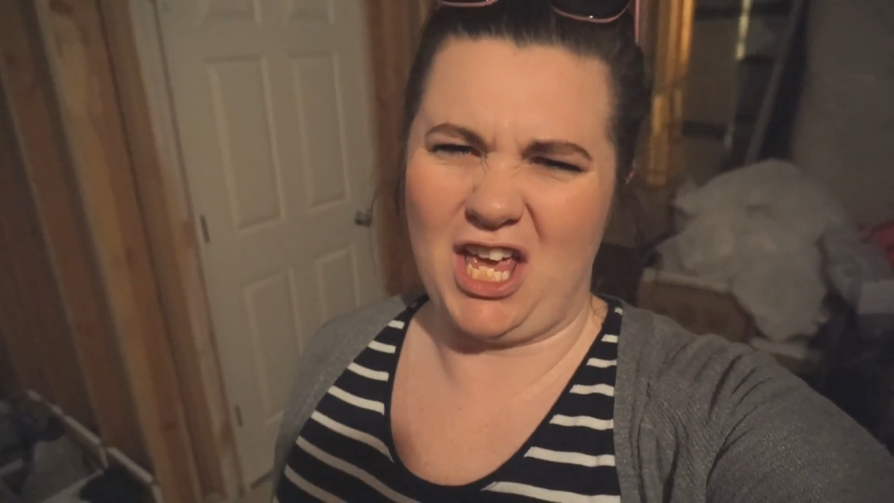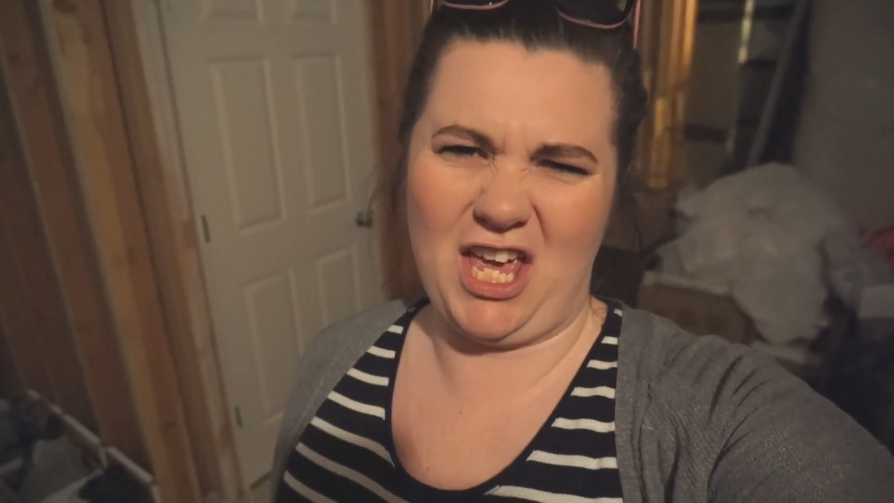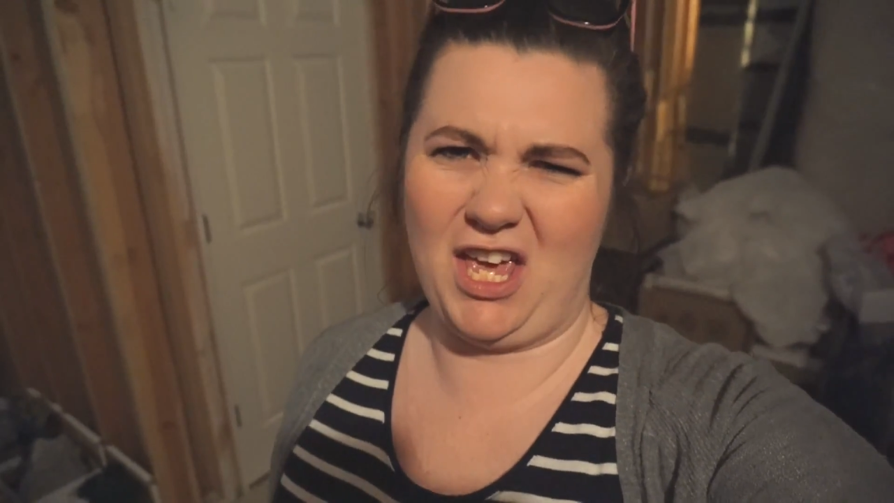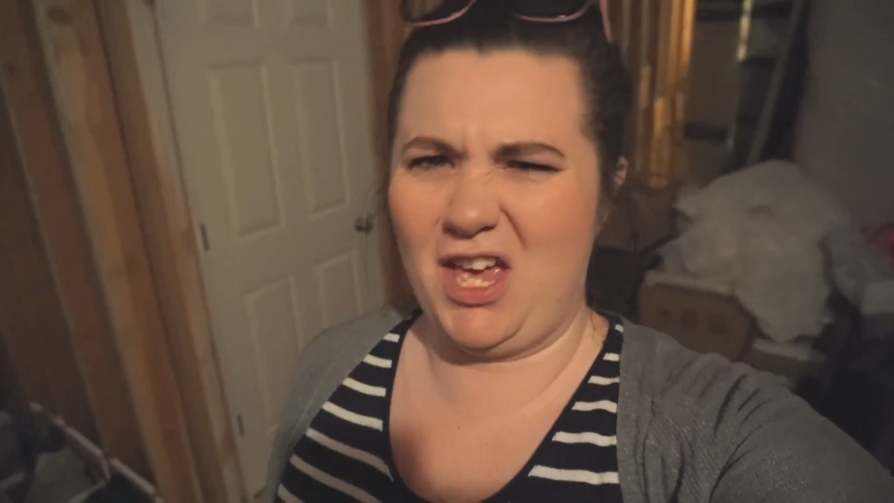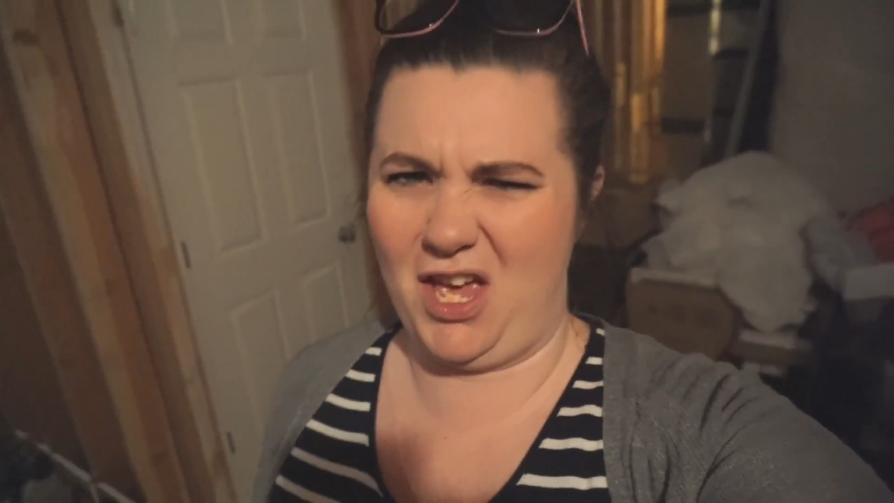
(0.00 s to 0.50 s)

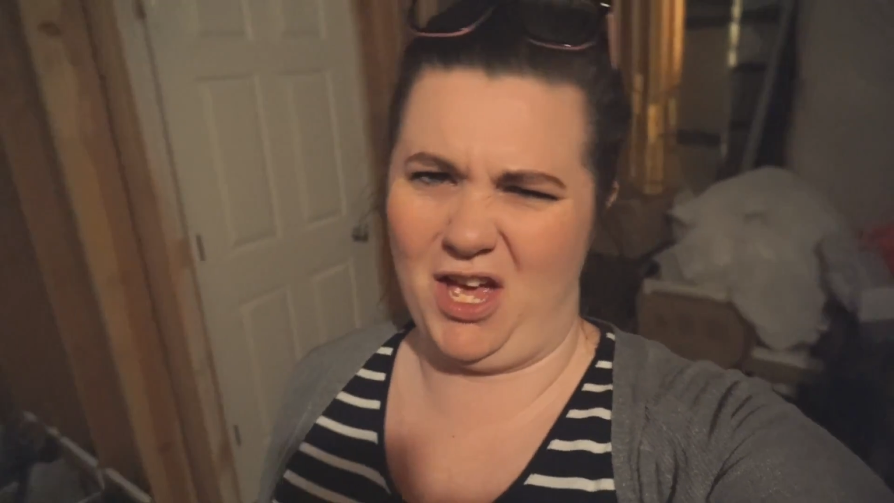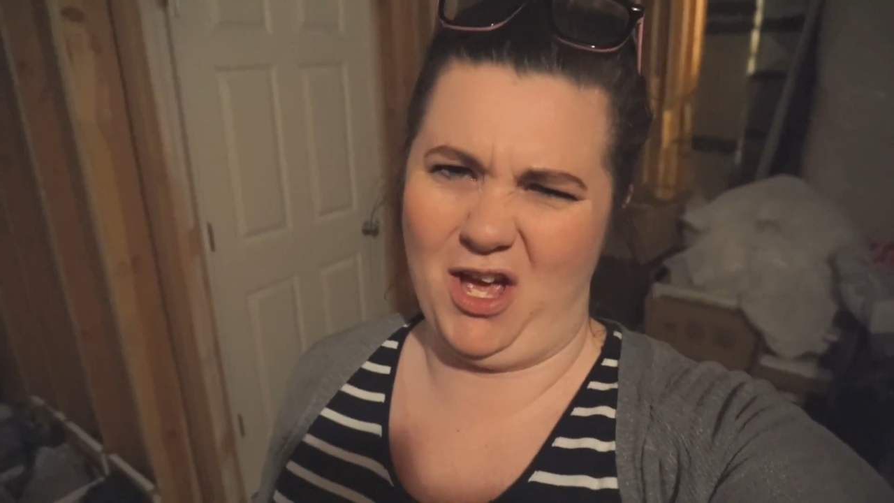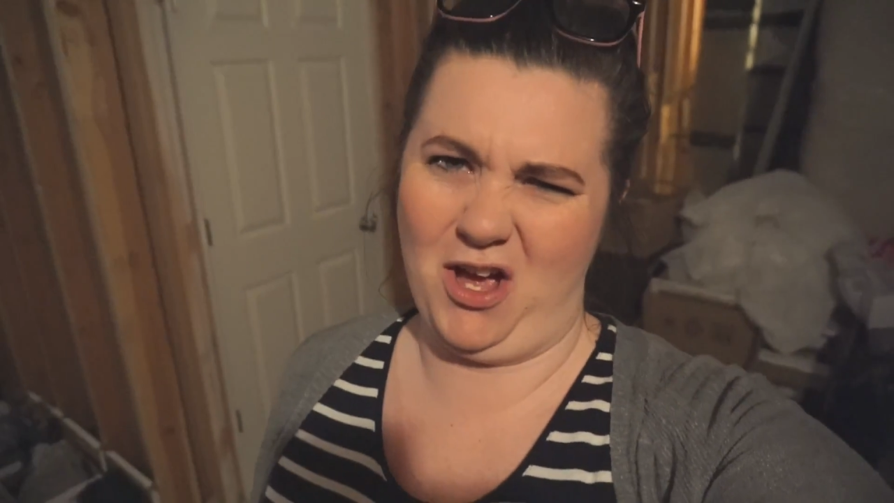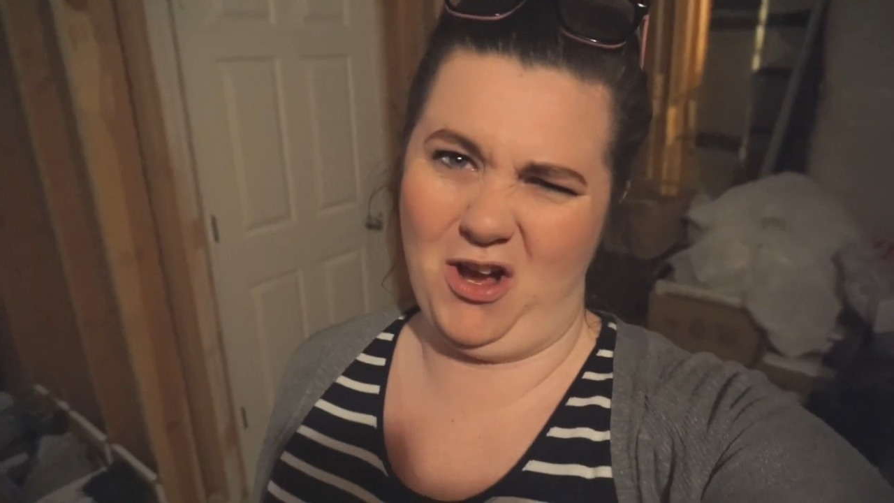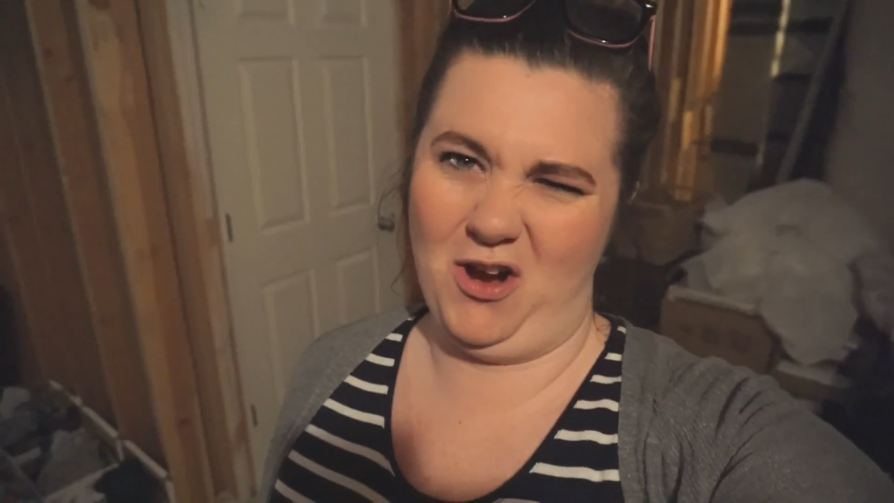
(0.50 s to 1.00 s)

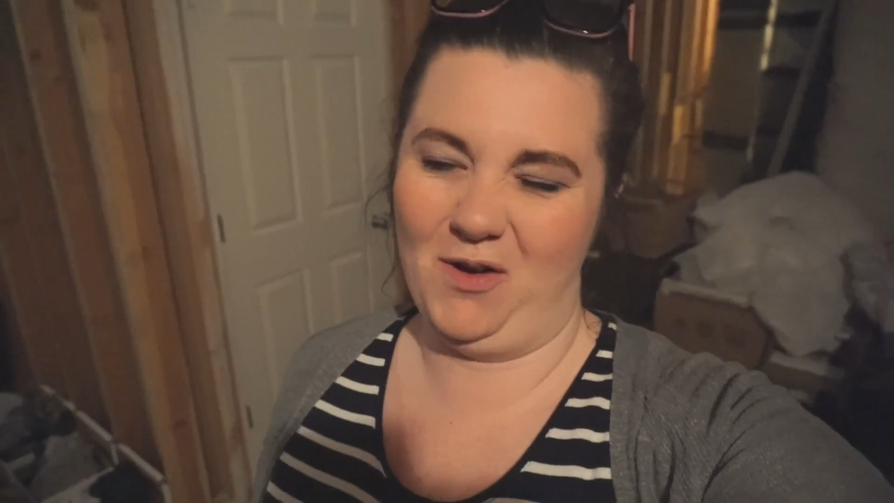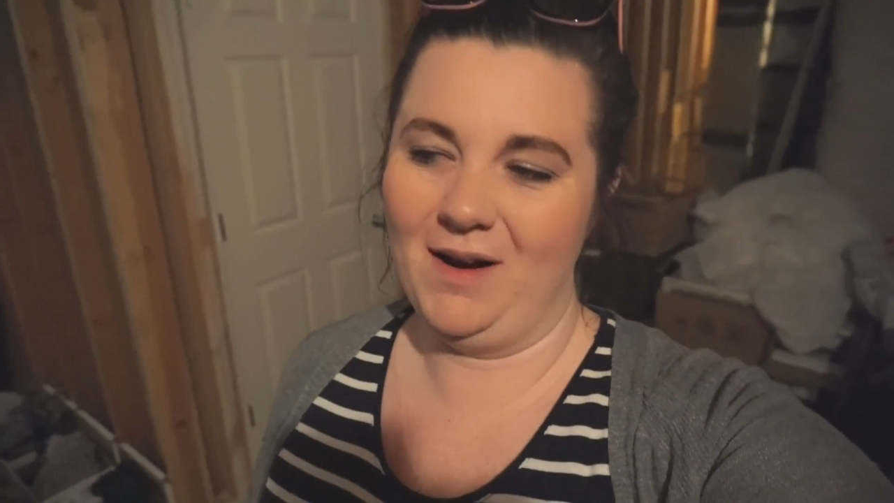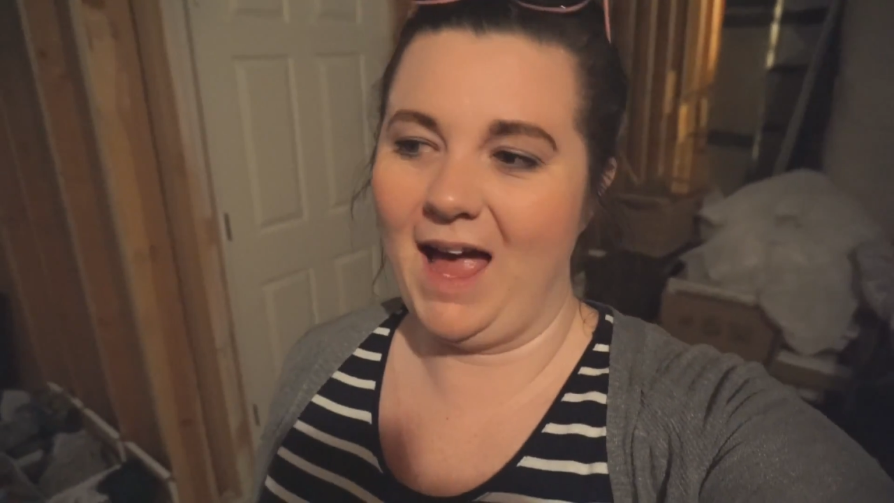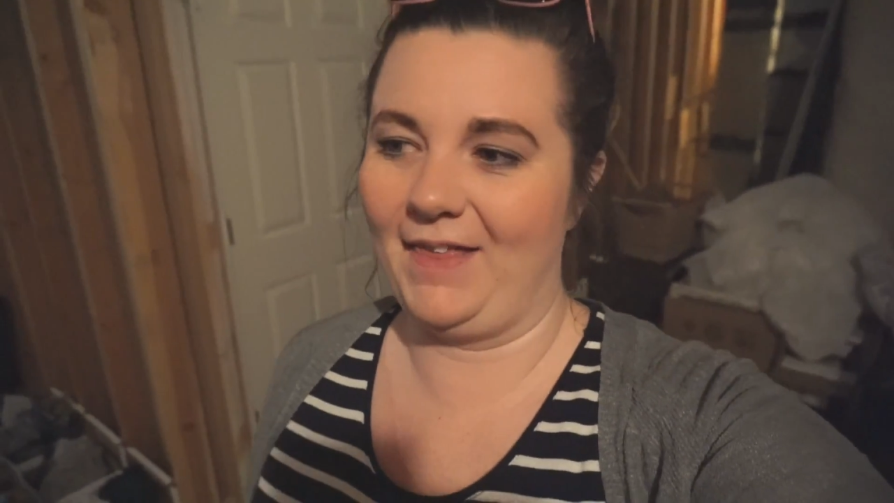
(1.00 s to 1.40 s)
ew.